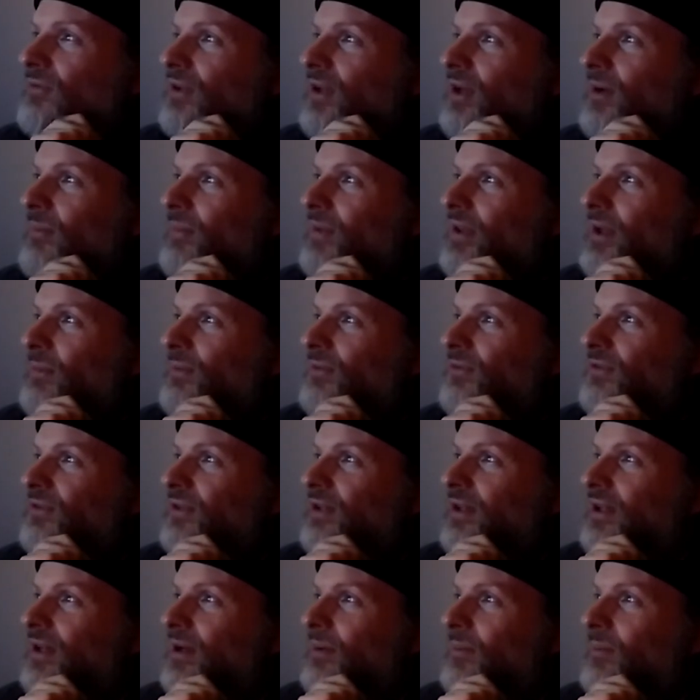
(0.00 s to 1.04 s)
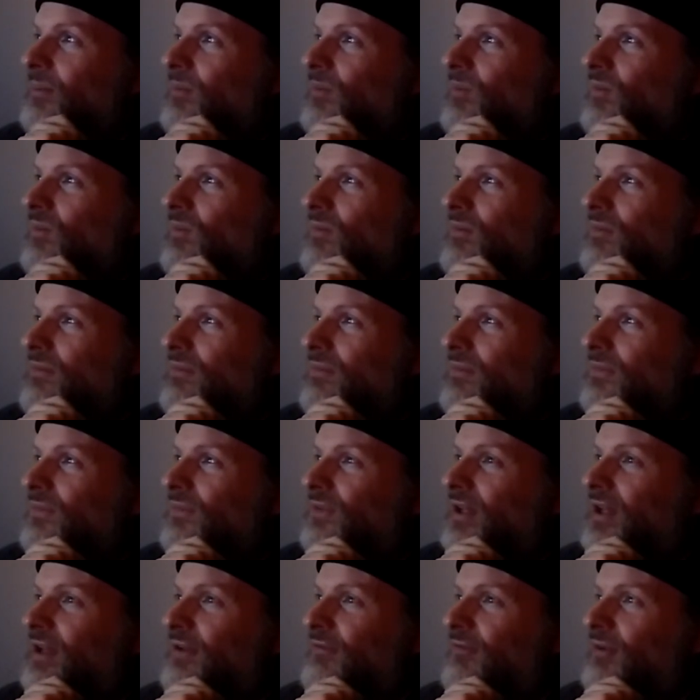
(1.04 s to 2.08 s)
That was
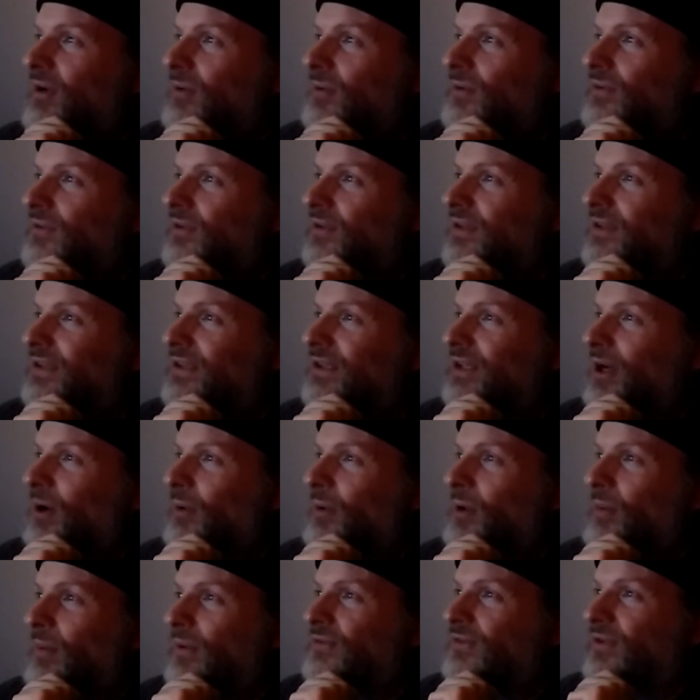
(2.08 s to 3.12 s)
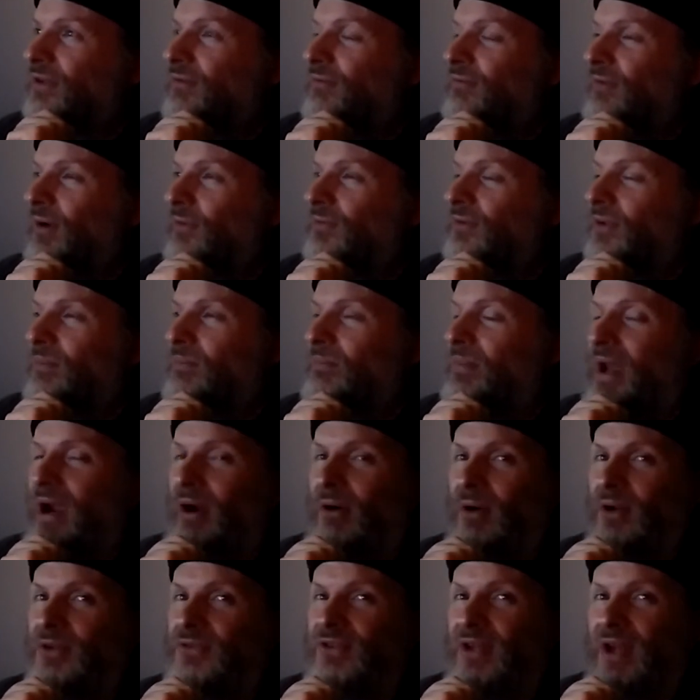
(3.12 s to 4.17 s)
did he fall? No, he wasn't involved in
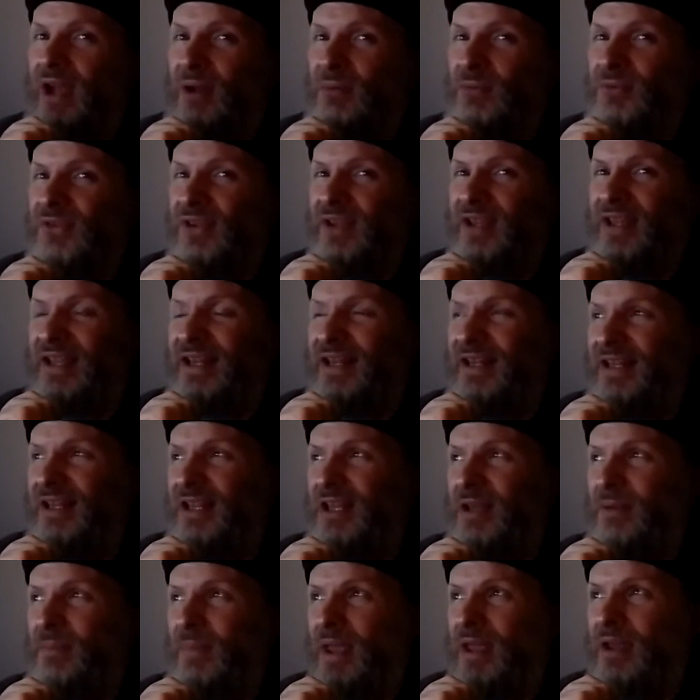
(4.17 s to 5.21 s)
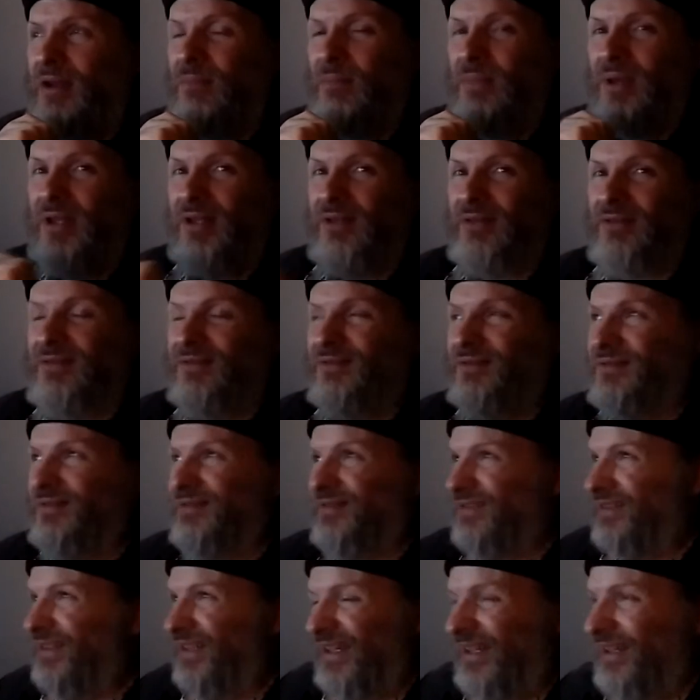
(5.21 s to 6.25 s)
Paris. I was thinking he may have been.
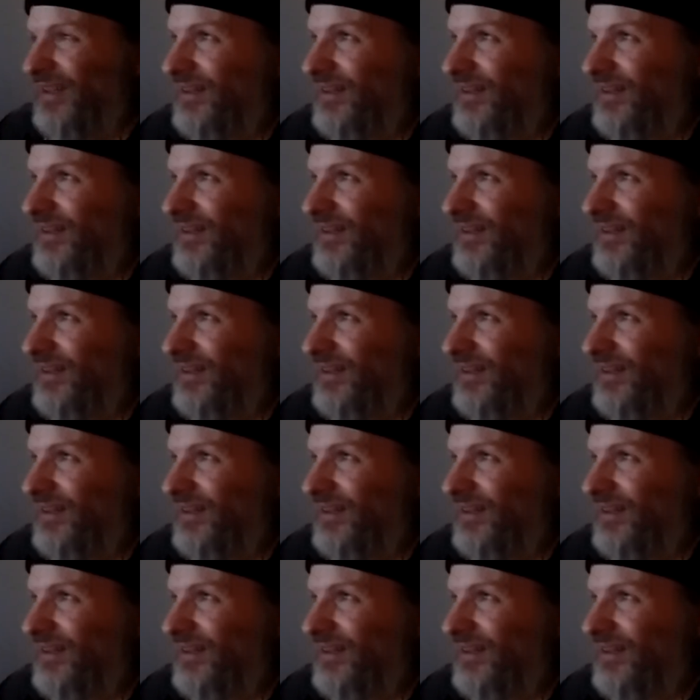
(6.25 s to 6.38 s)
Nah.